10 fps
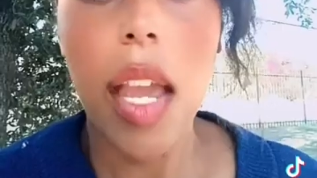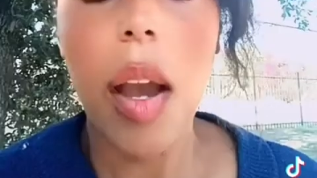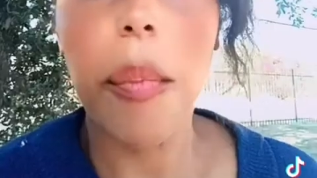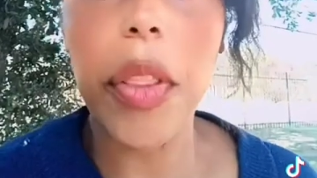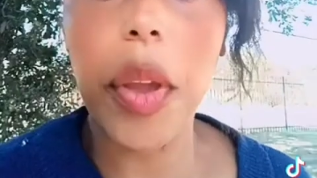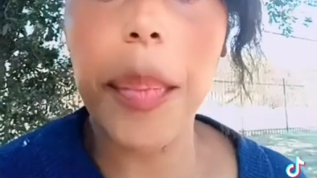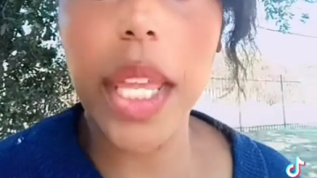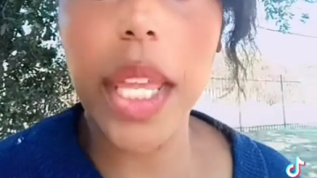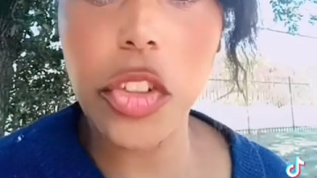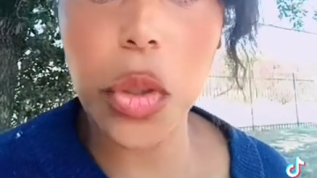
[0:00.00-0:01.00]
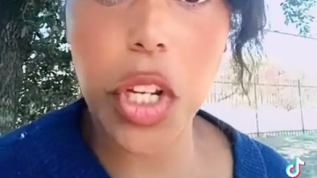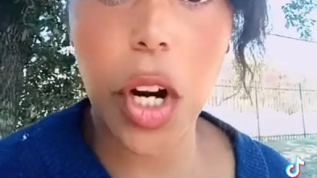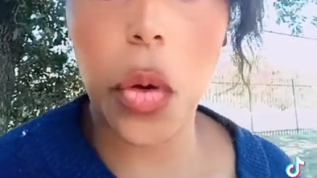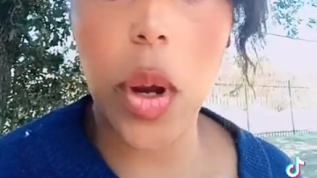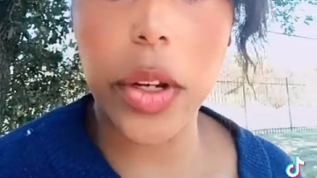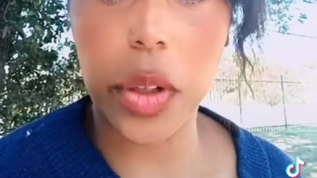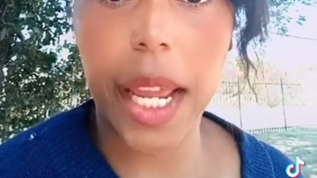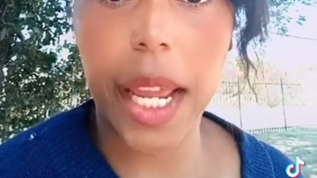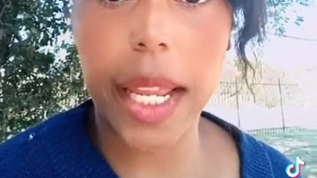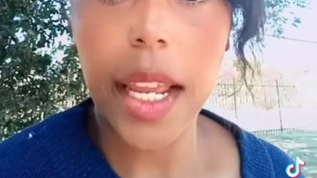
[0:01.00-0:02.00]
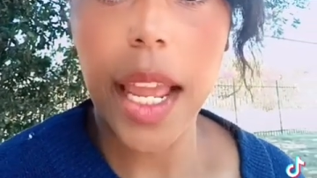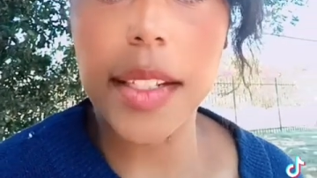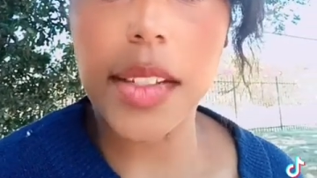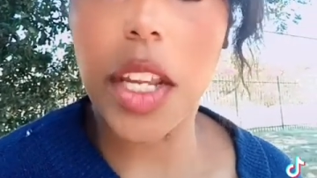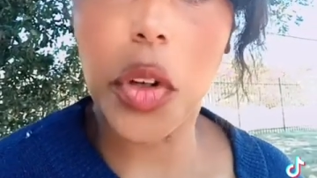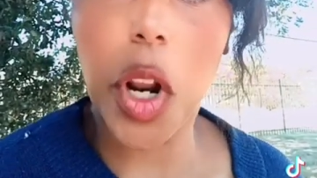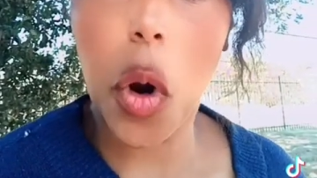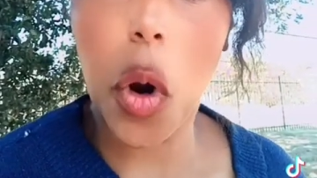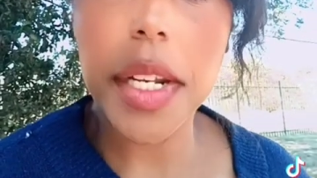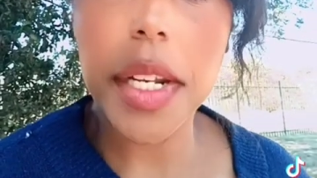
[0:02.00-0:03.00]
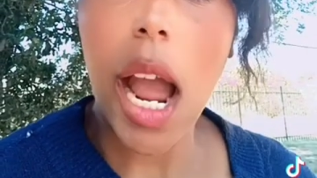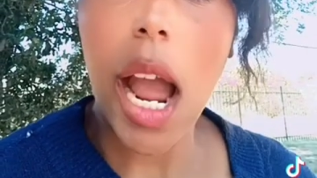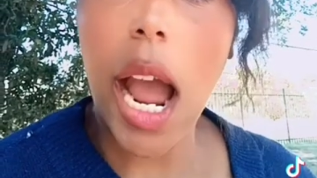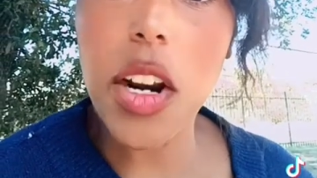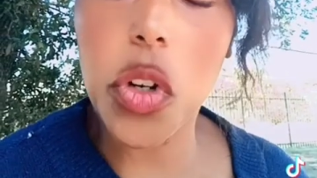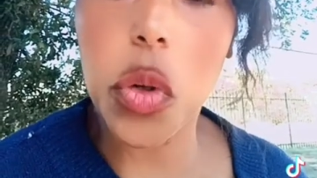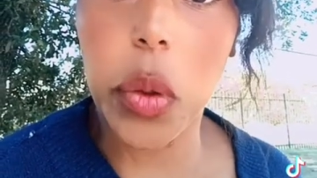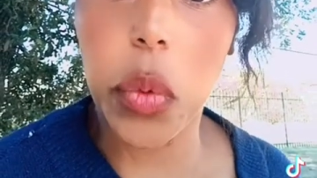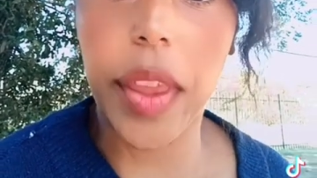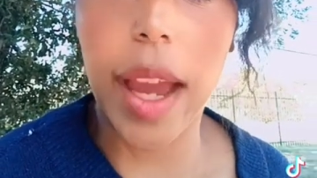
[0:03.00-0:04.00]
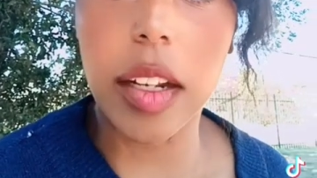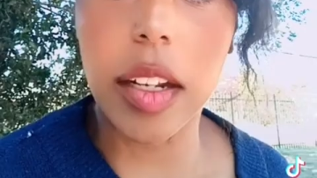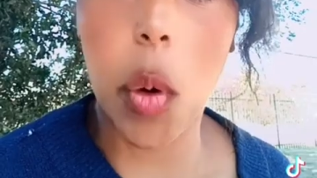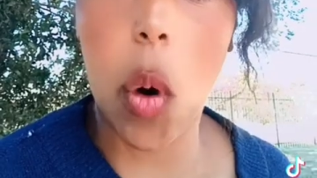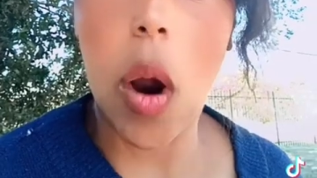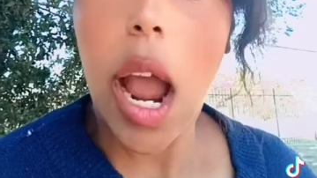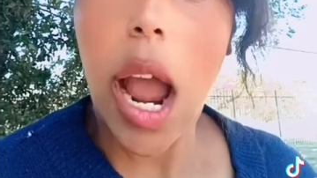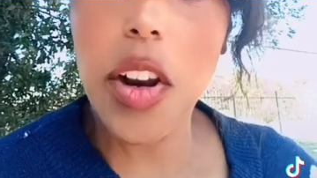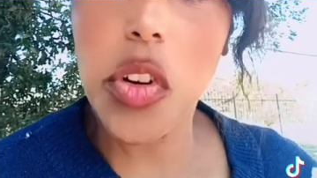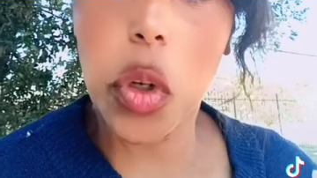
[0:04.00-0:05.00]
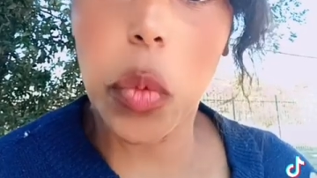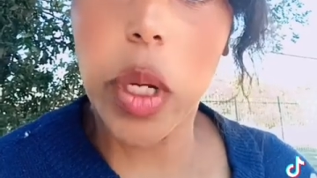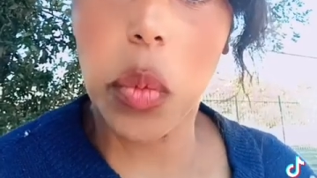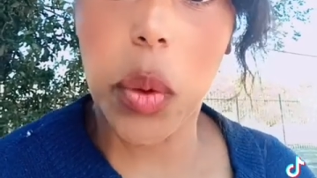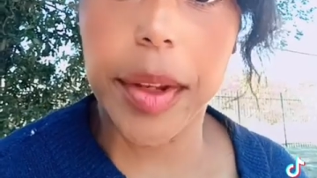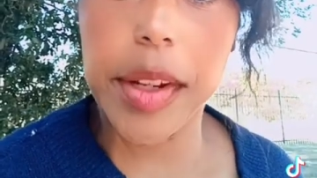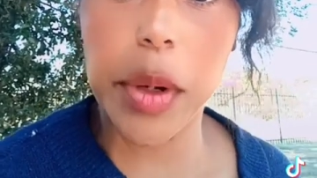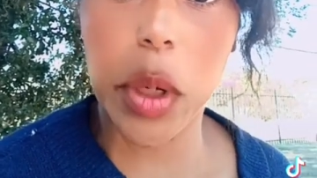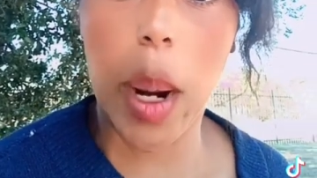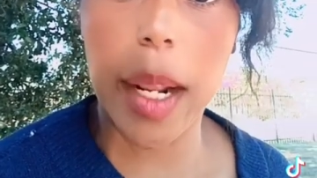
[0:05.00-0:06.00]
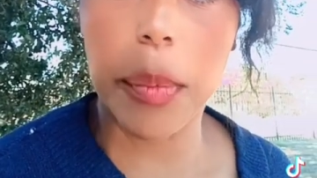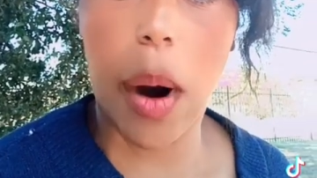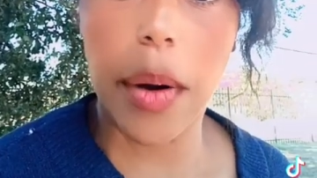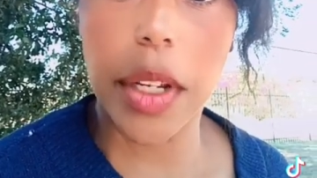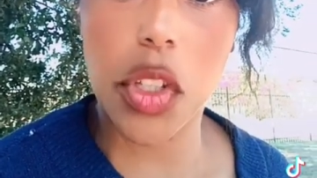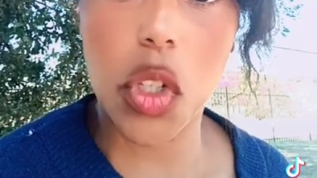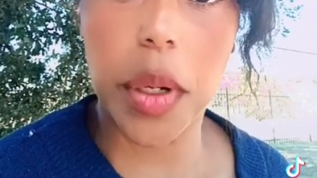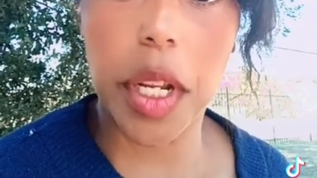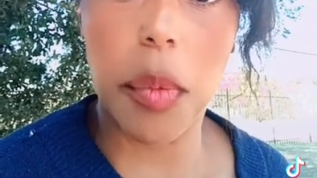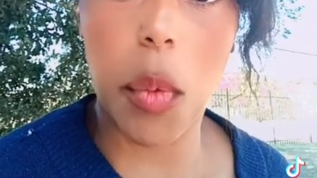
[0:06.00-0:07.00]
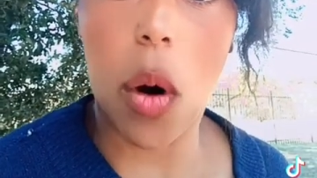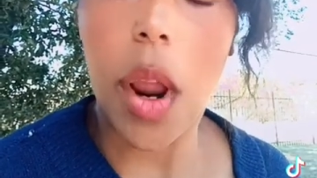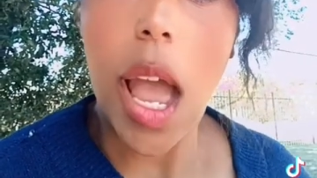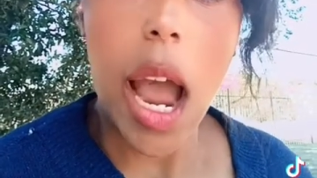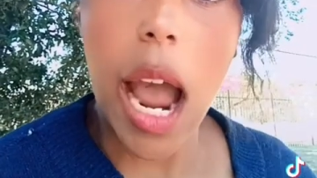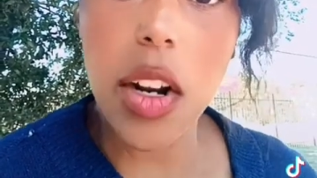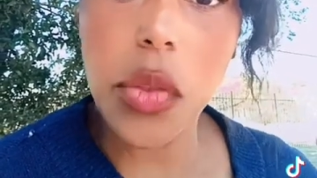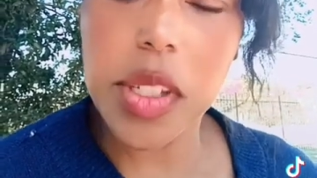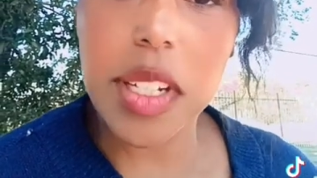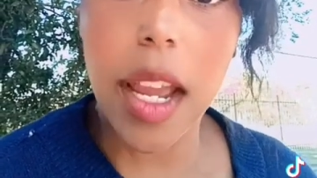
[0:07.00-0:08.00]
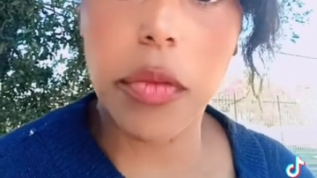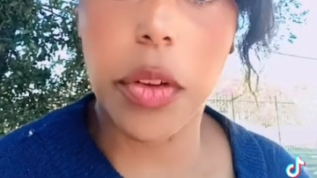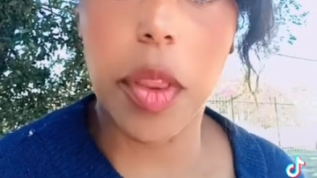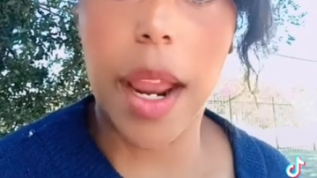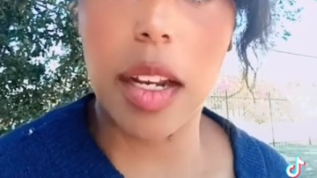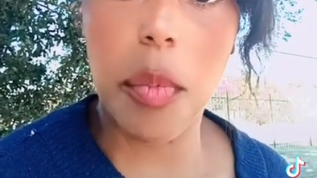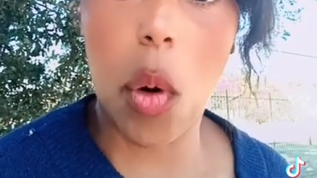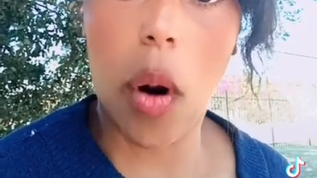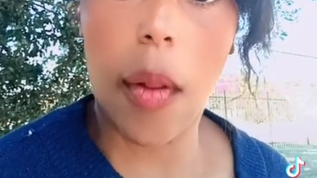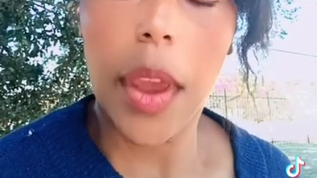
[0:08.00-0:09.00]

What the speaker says: But the minute you turn away from that and say, you know what, I don't agree with that anymore. I don't agree with what the Democratic Party is doing anymore. I don't stand for that anymore.